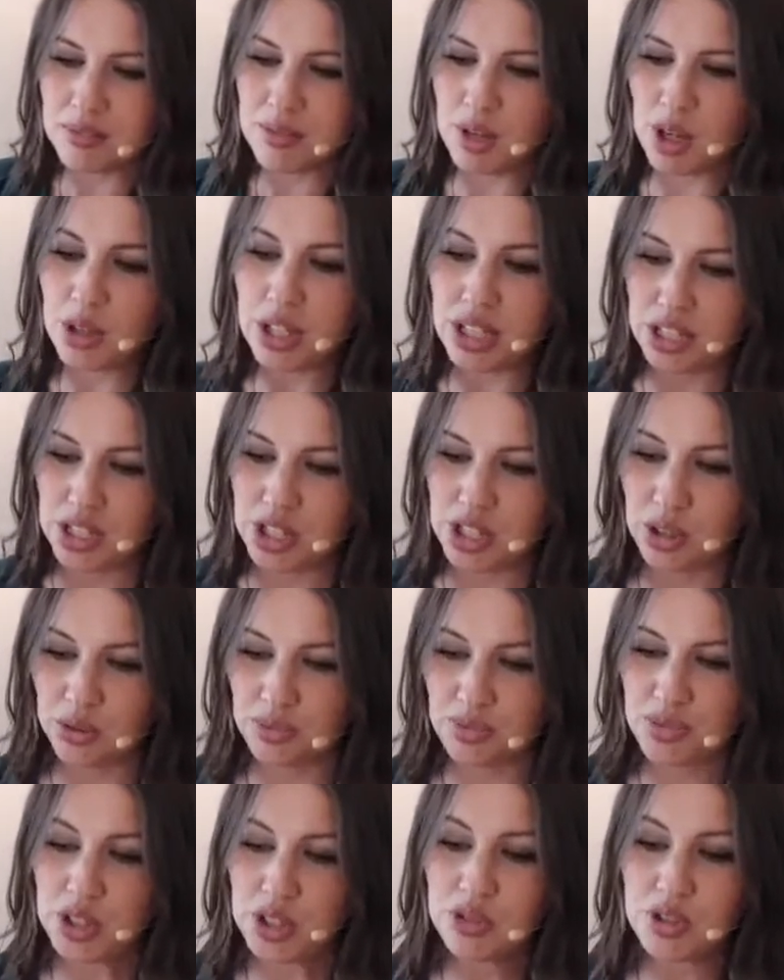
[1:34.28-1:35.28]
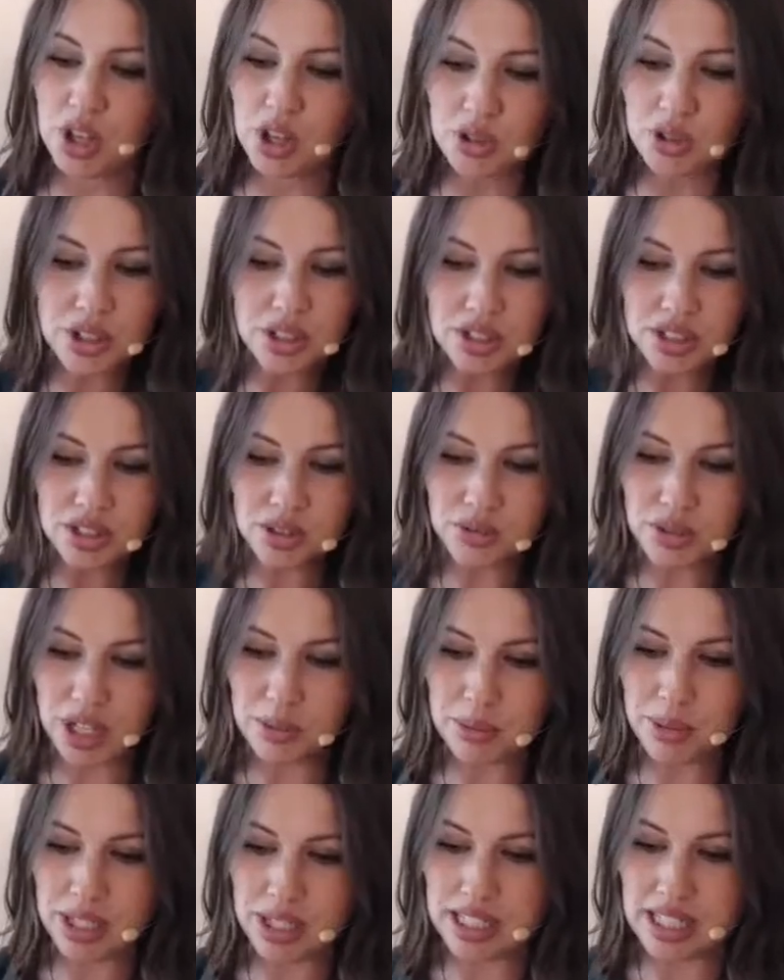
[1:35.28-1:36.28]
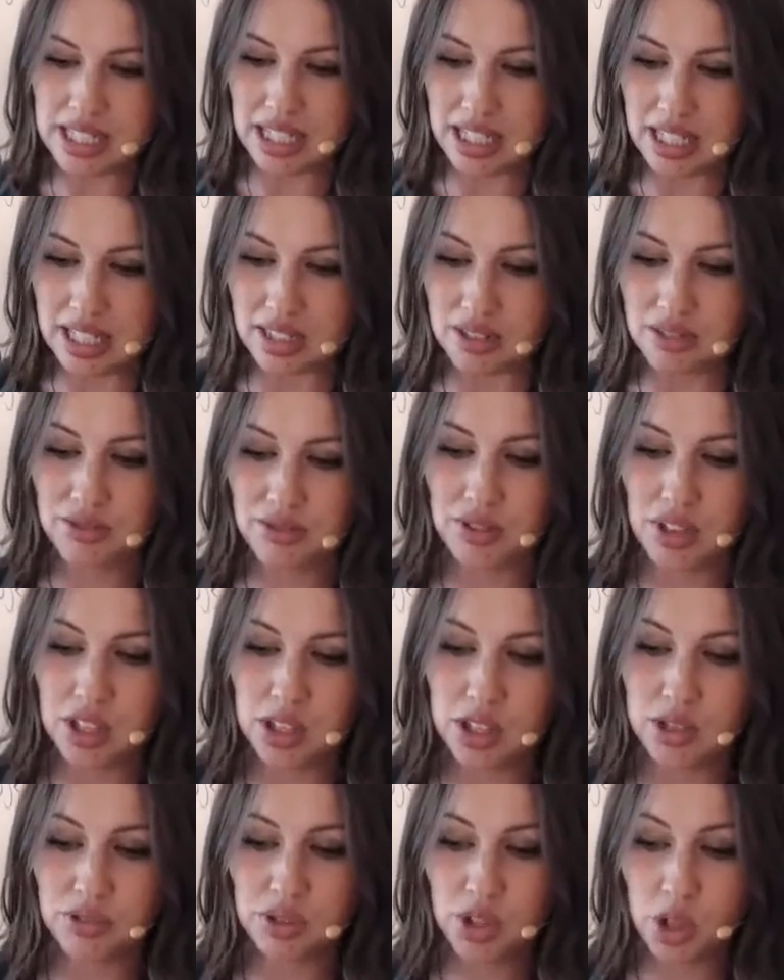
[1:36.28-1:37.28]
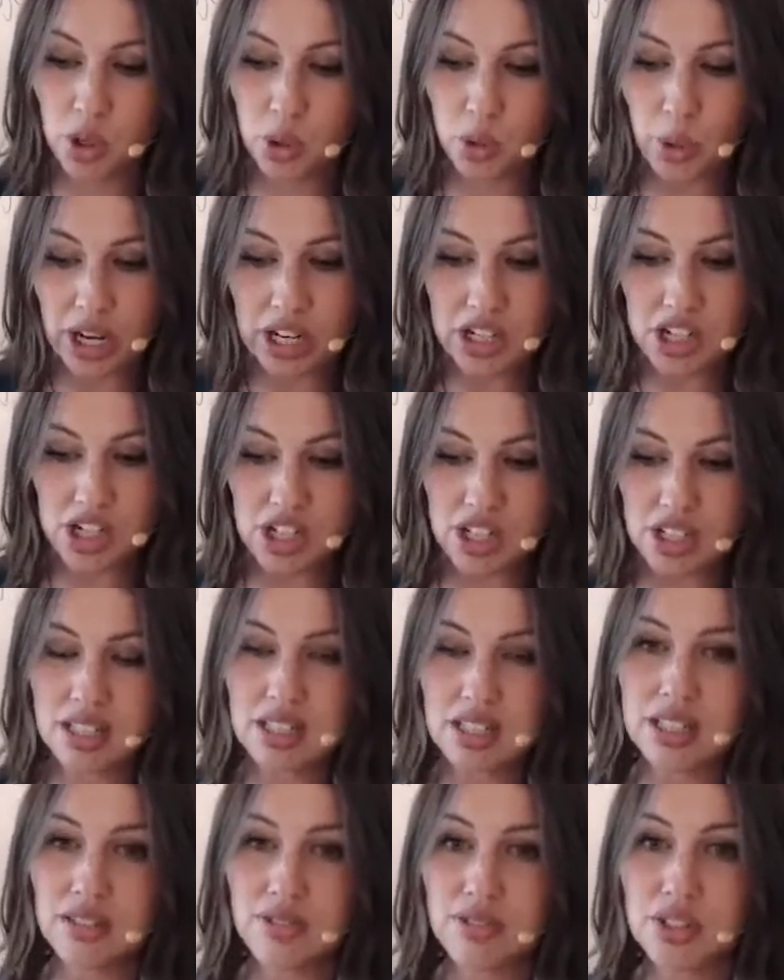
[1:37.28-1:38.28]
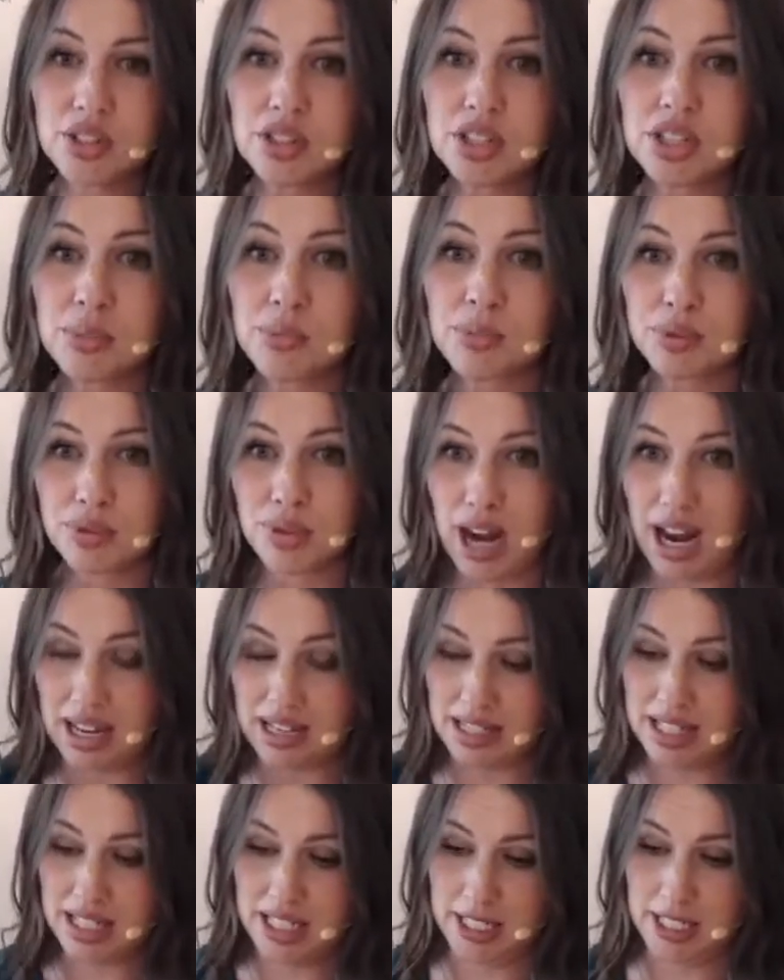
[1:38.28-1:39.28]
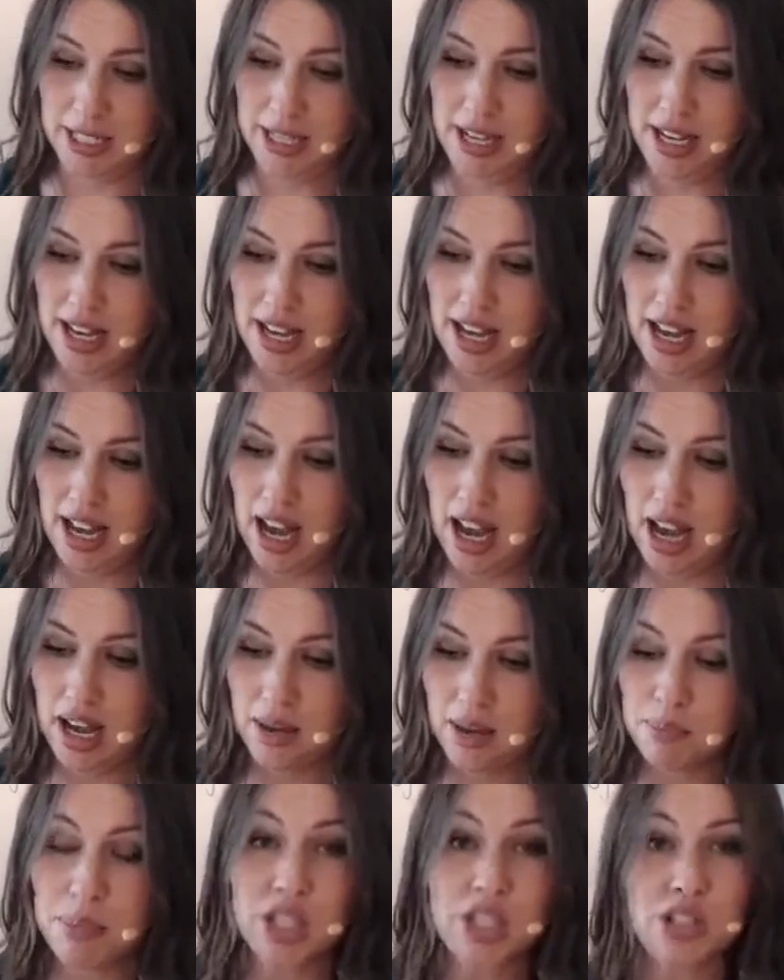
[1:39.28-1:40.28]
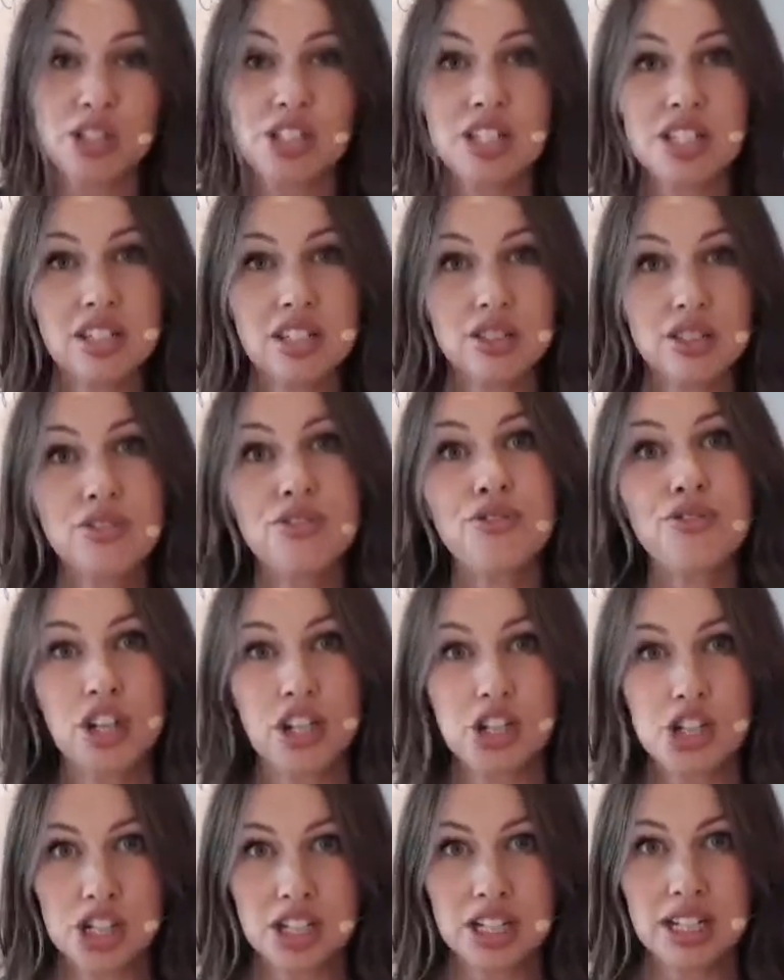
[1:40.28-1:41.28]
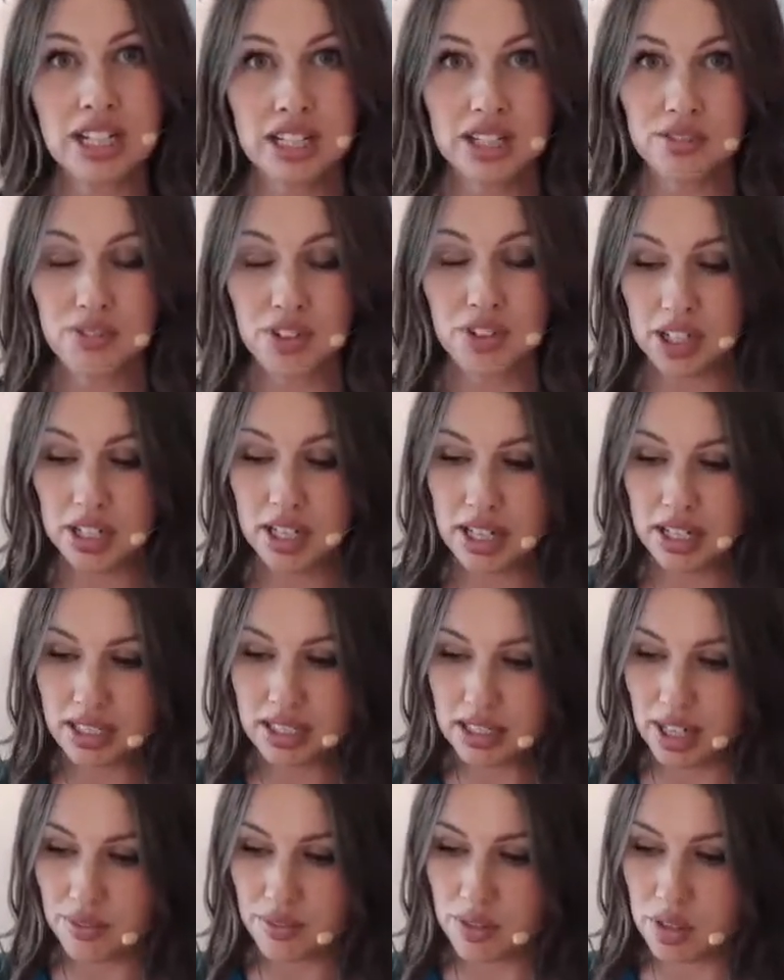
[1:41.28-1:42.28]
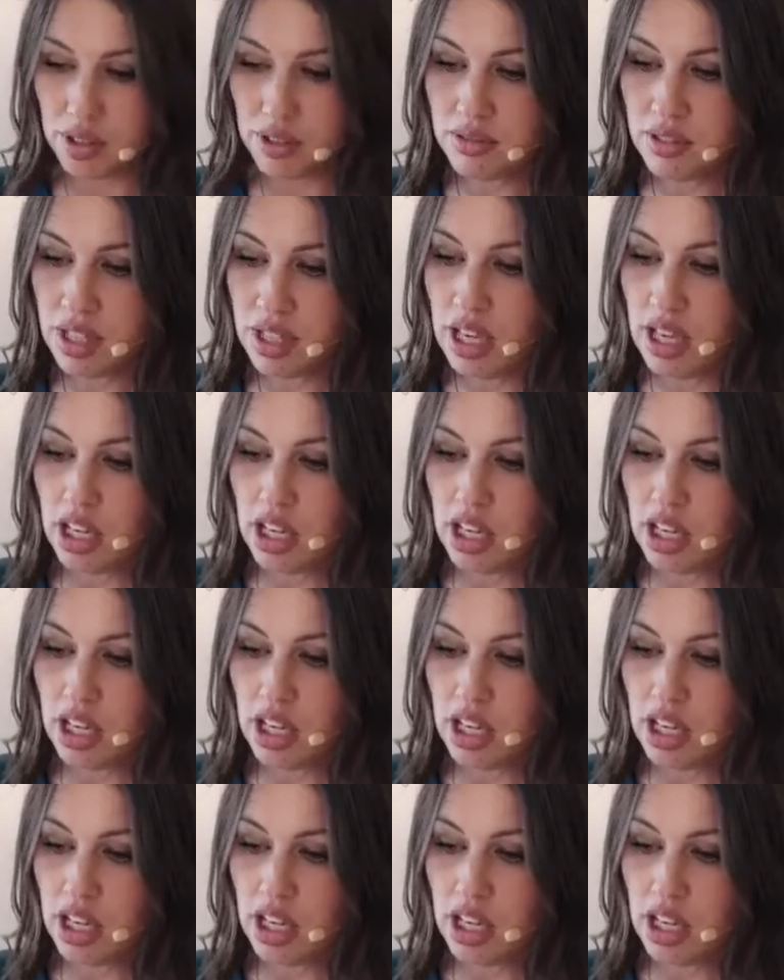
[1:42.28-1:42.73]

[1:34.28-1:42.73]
Okay, so you're in the right place if you've questioned if you're depressed, but you're still functioning at a very high level.